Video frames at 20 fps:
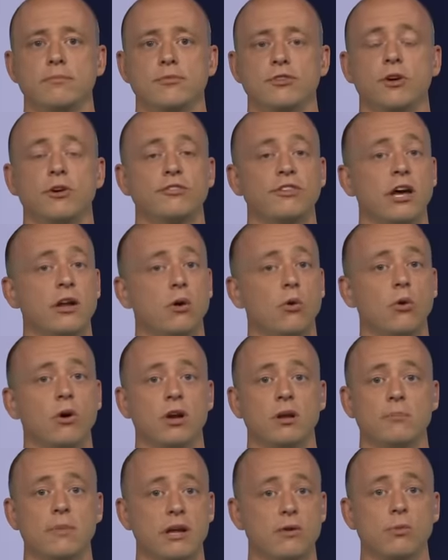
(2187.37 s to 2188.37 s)
Turns out
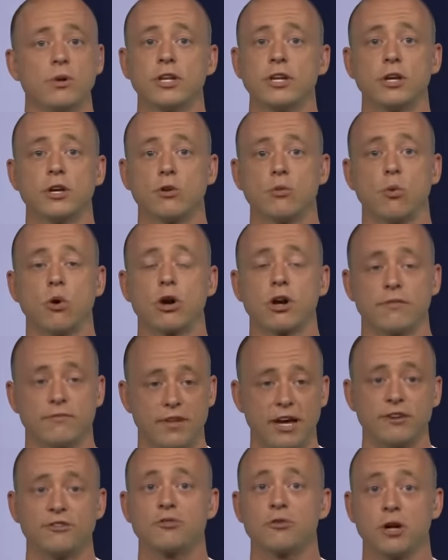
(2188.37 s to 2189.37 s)
Oregon made really good work of
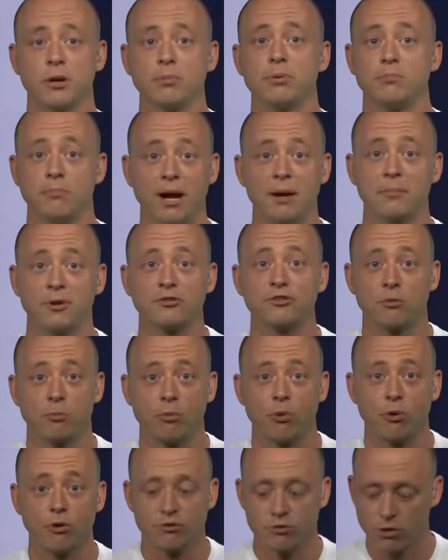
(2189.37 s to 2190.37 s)
that trip by Mister
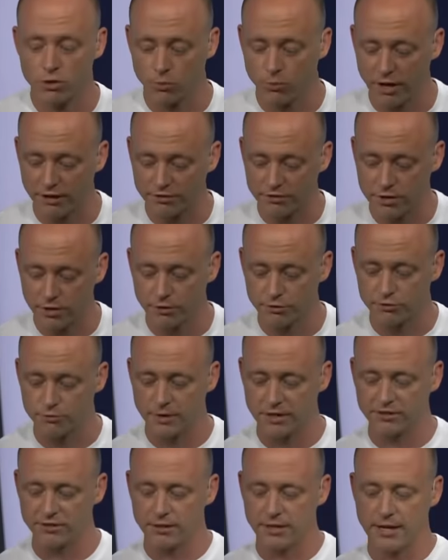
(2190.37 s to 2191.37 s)
Moore to the West Coast
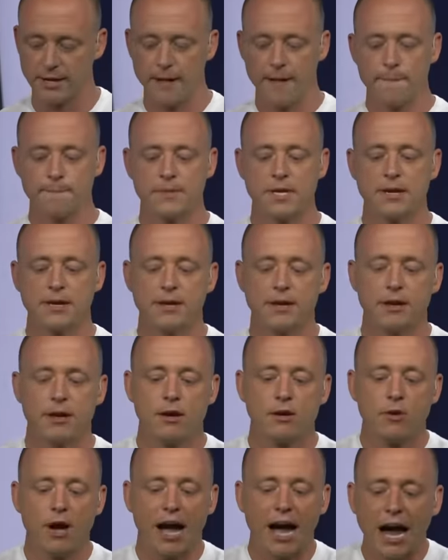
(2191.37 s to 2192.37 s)
recently.
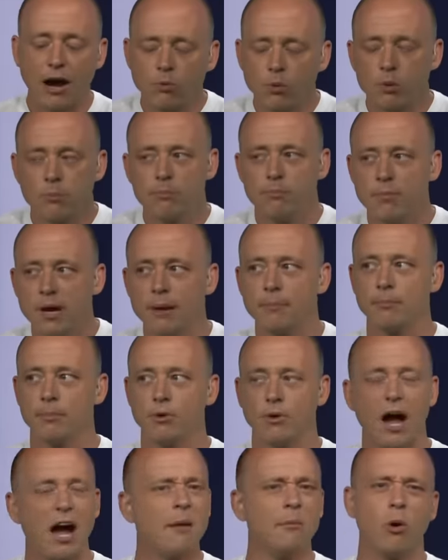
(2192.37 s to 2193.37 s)
I
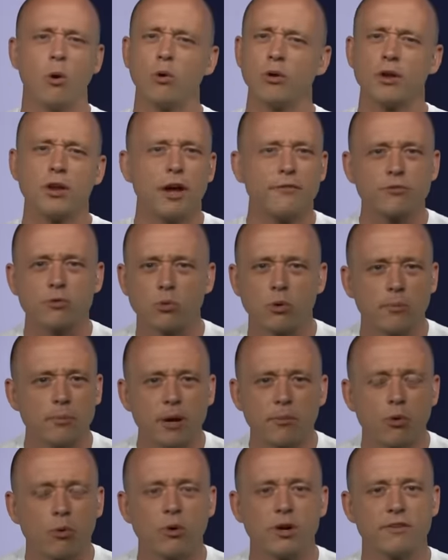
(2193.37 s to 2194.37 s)
remember, I'm old enough to
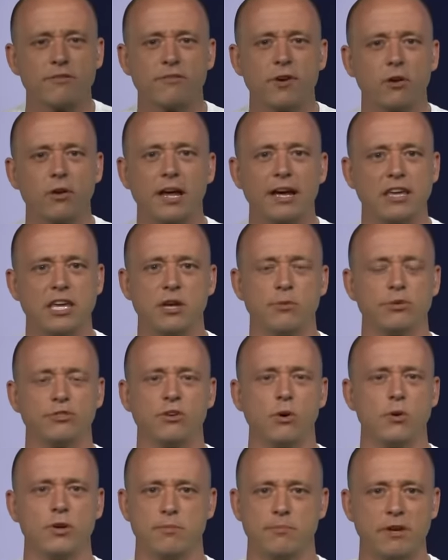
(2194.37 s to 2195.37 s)
remember when it felt like he was
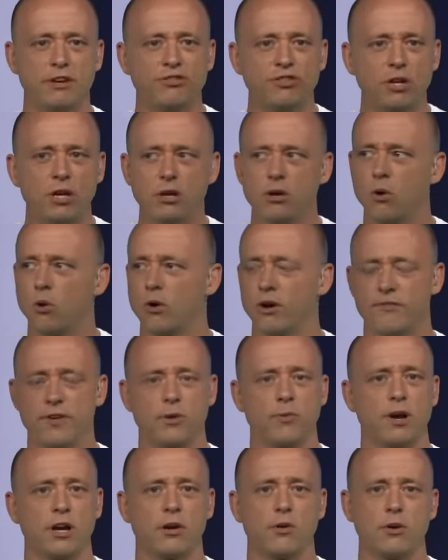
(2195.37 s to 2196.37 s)
going to Michigan, or if
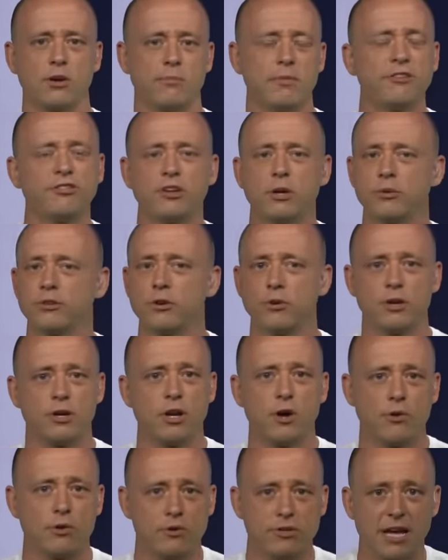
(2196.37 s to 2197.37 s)
he wasn't going to Michigan, he was going to
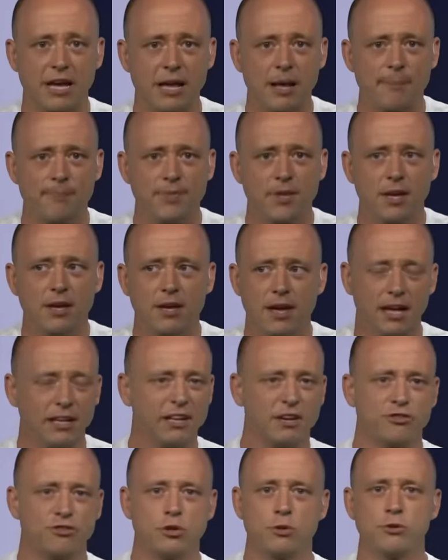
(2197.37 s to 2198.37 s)
Notre Dame.
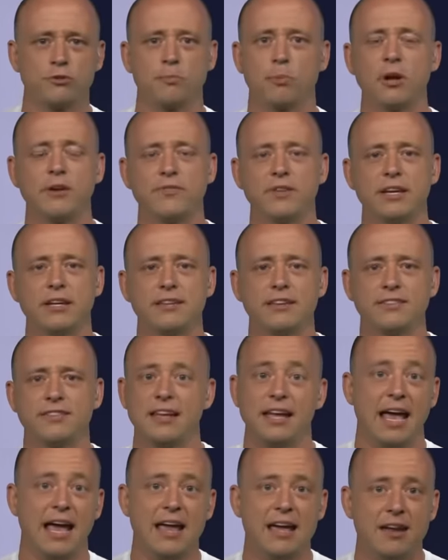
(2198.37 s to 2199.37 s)
L S U was briefly in this
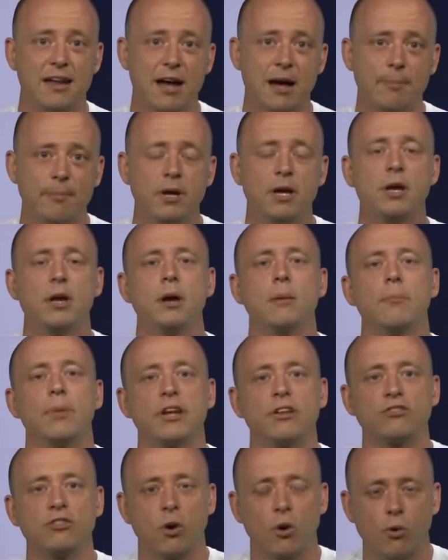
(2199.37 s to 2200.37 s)
thing, A and M,
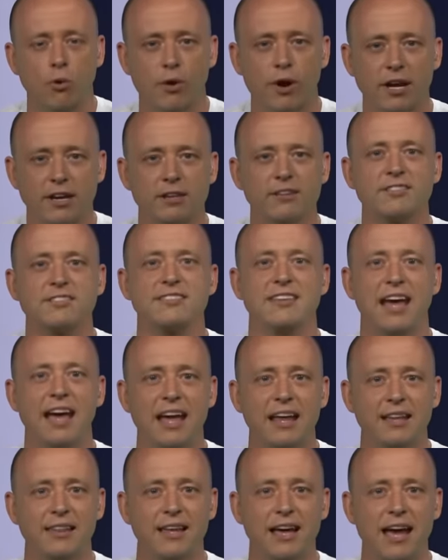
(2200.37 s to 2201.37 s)
but it's Oregon. It's
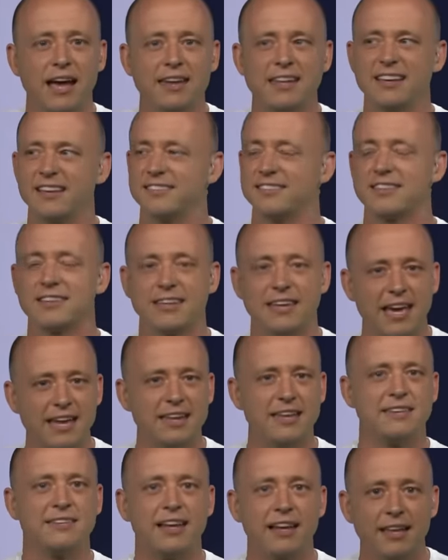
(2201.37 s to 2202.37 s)
Dan Lanning, it's
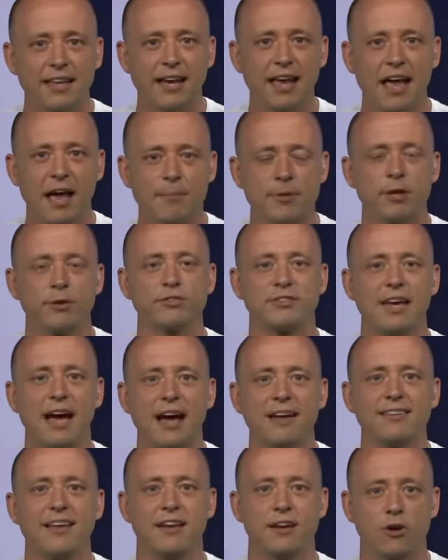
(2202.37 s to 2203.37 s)
Kenny Dillingham, and those
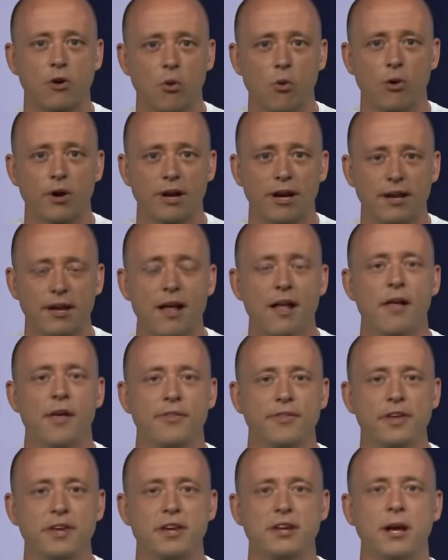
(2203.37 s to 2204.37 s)
guys out at Oregon
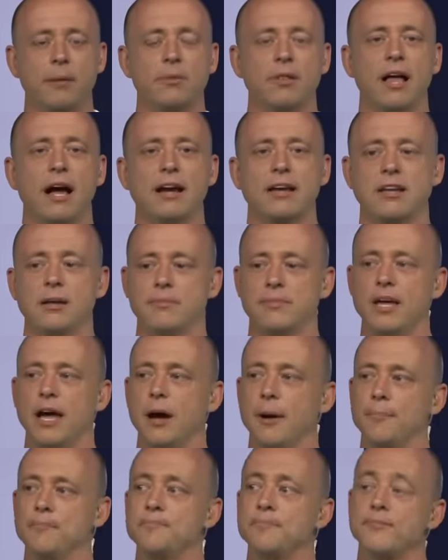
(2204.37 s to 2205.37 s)
that end up locking him
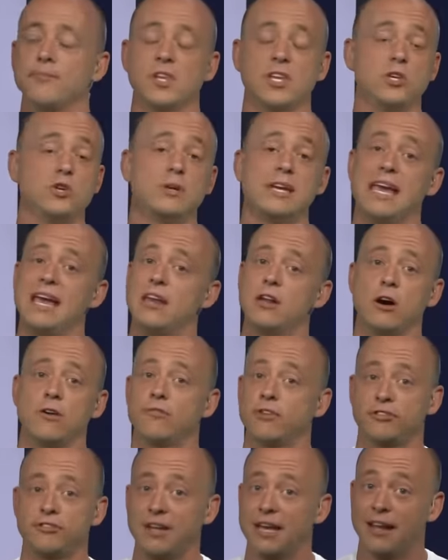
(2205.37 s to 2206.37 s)
down. You can't
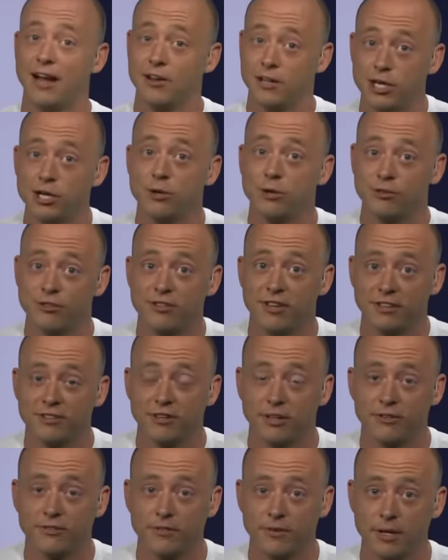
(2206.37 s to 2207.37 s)
overstate how huge
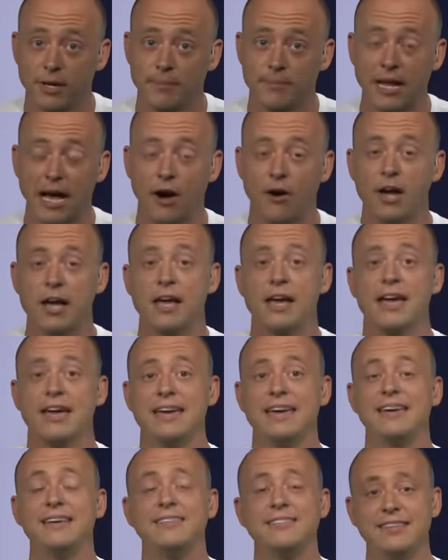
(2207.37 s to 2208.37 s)
this is for them now.
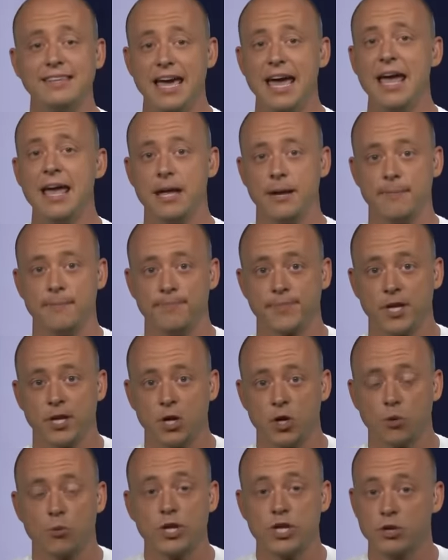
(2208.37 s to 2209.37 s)
His game,
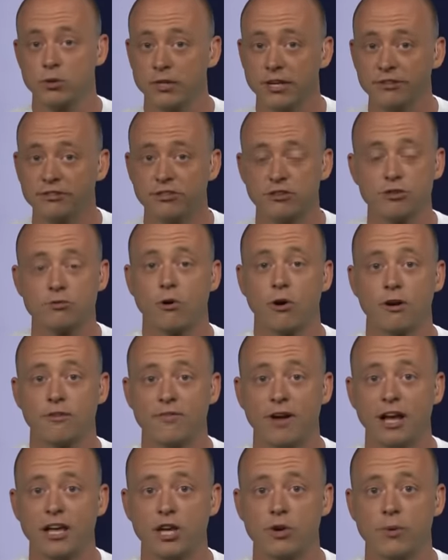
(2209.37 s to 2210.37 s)
when you listen to our
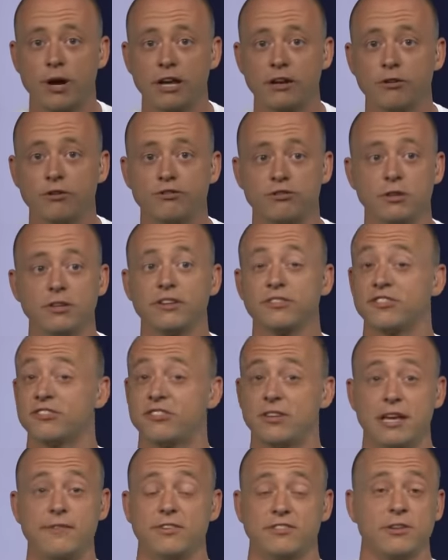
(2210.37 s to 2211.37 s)
evaluators, and you listen
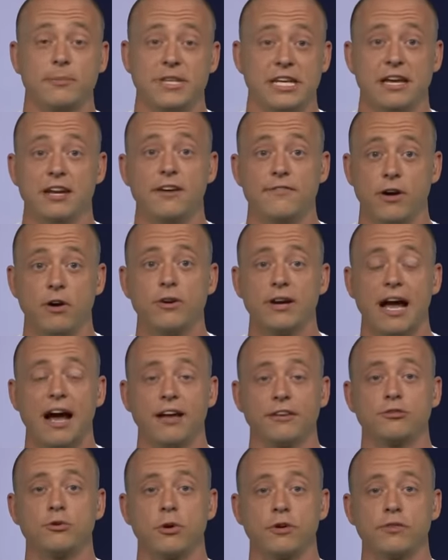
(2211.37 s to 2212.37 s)
to even some of the N F L
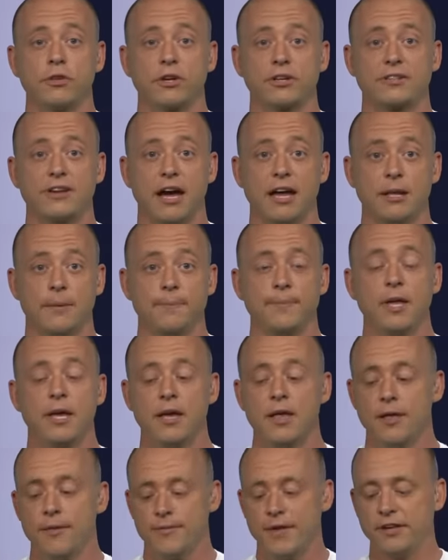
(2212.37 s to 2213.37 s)
guys who have looked at him,
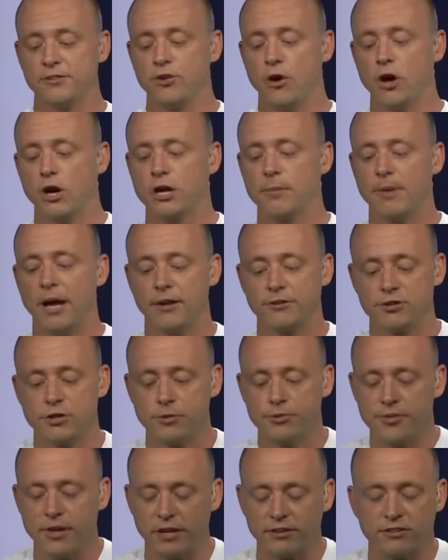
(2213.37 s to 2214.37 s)
they talk about
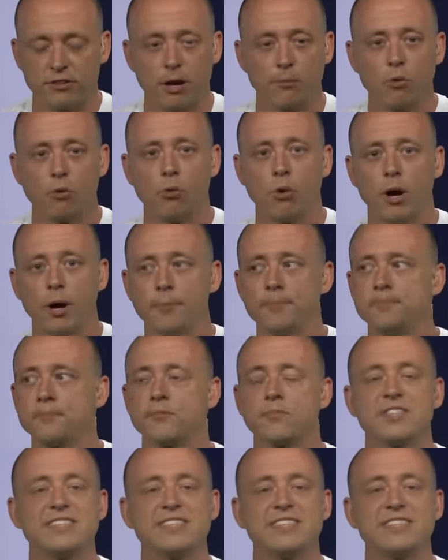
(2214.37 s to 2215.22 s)
two things. Number one,